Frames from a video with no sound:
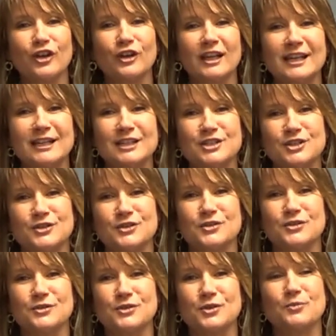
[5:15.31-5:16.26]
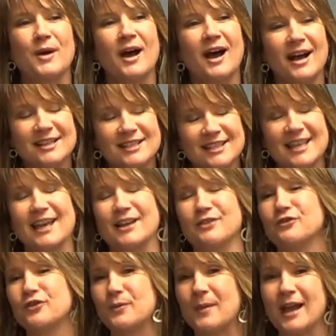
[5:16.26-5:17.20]
only do you pass that
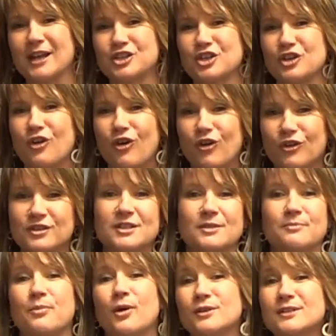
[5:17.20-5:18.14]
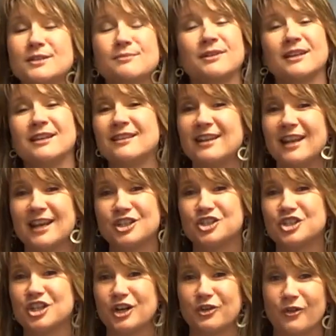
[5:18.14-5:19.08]
information on to possibly the next
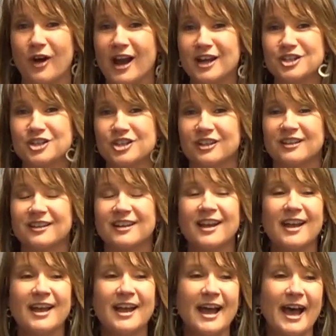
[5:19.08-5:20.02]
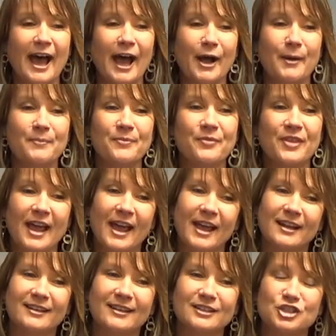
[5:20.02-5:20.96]
generation,
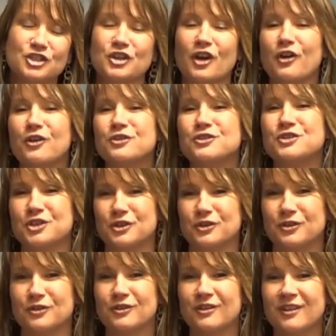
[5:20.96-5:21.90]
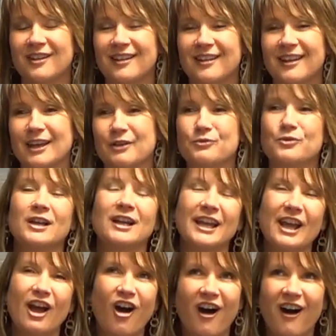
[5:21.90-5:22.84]
that shows you, it
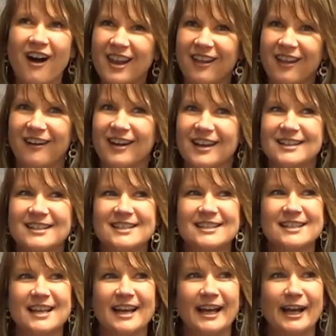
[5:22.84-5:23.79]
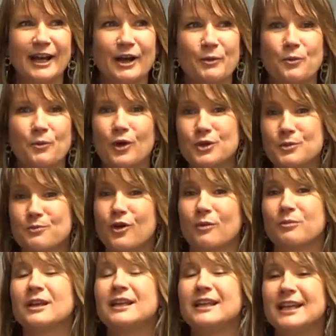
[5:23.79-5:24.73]
really highlights what you
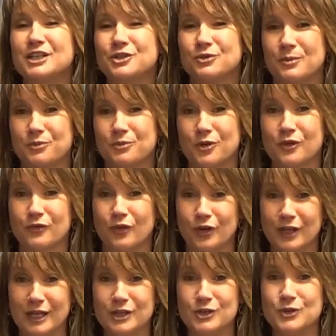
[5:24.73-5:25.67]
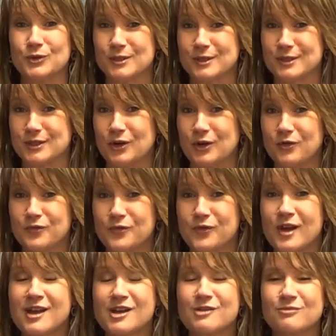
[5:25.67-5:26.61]
probably need to improve on in yourself
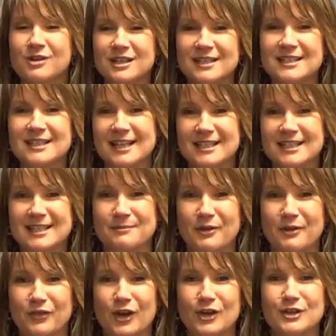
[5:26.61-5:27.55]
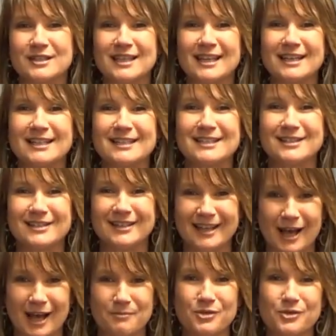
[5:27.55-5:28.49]
when you see some of those kids
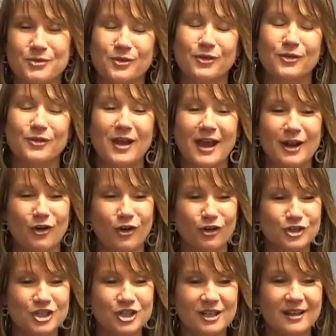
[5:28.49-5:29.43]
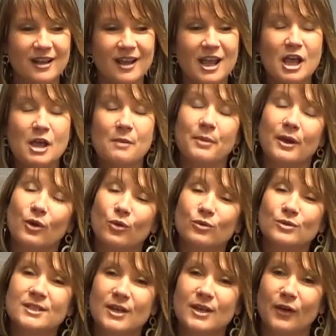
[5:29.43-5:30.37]
come through an auction. But
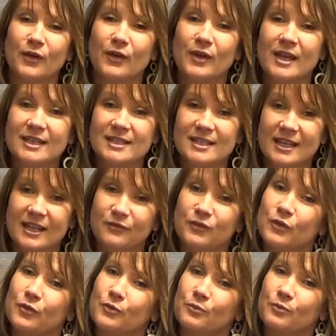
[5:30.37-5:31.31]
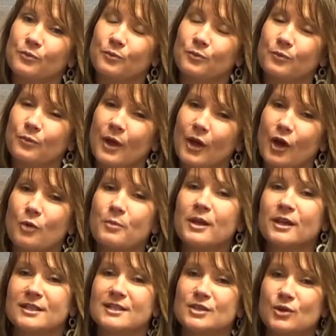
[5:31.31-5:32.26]
also, if you're
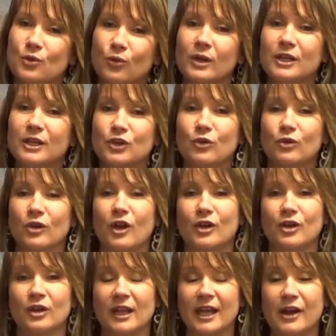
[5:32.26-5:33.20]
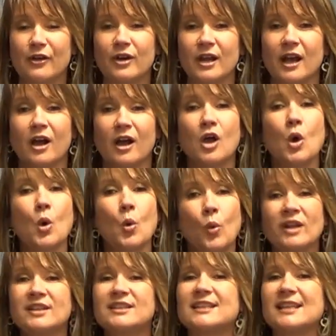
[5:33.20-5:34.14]
helping a school in your local area,
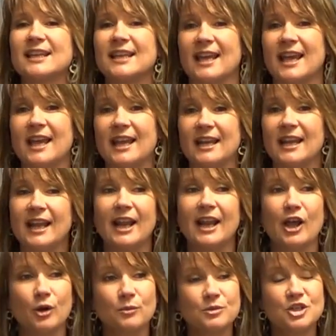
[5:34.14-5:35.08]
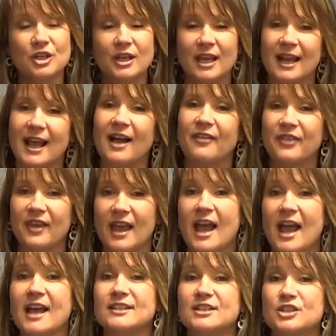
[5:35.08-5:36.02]
once again, it helps you get out there
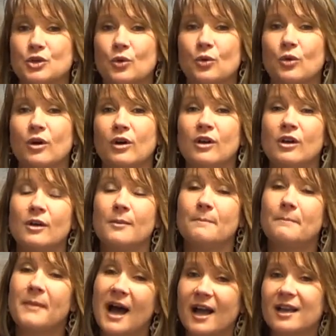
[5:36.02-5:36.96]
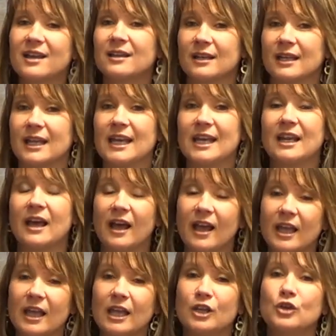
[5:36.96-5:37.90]
as your market
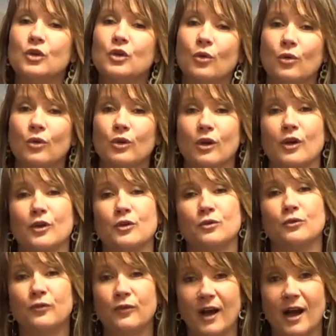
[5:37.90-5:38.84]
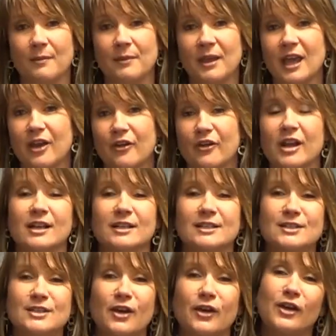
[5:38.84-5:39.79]
leader in your local farming area.
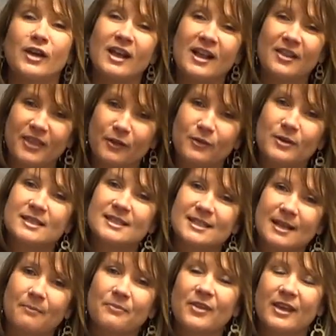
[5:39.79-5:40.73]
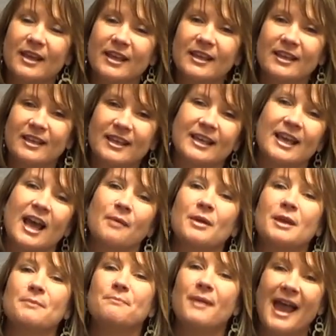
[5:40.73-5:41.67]
So there is something
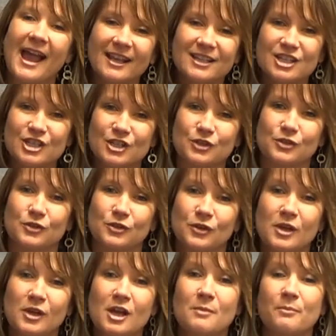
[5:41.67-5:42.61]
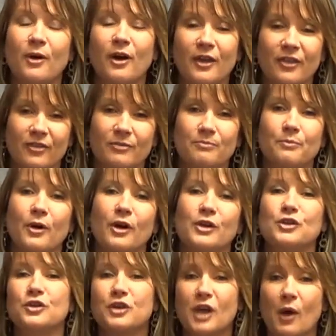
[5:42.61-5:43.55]
coming back to you by
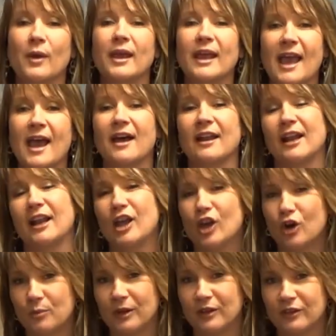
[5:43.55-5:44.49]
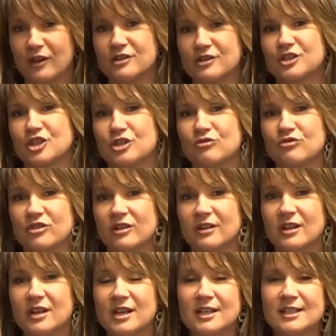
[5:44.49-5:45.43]
you going out and helping those
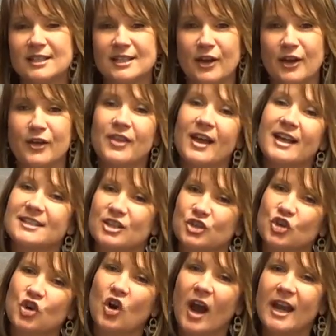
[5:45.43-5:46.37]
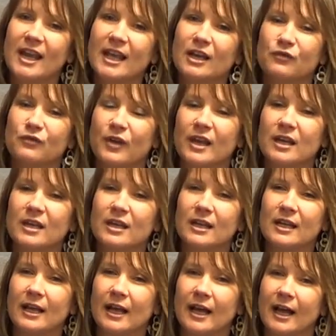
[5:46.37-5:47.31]
children. So that's a training event
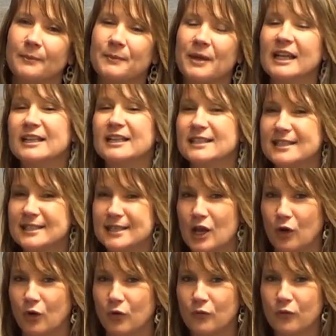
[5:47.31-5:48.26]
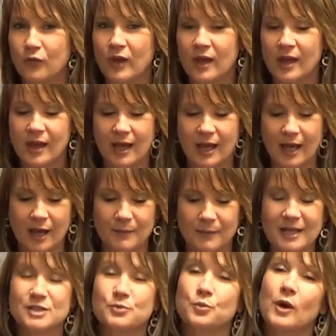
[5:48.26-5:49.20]
in itself,
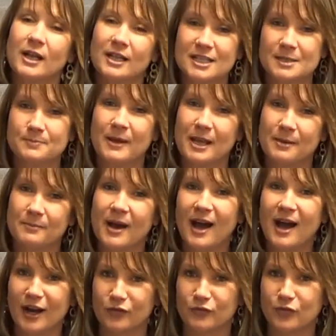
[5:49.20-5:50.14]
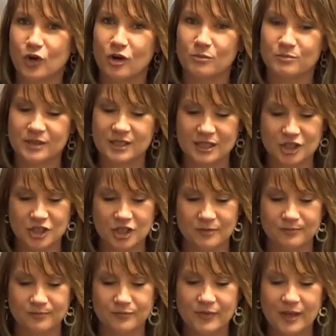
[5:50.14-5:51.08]
as well as being part of a
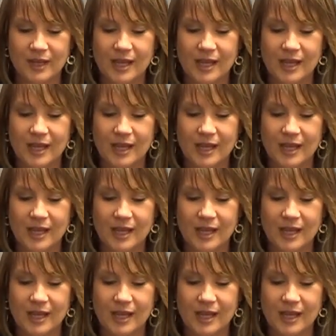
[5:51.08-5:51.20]
competition.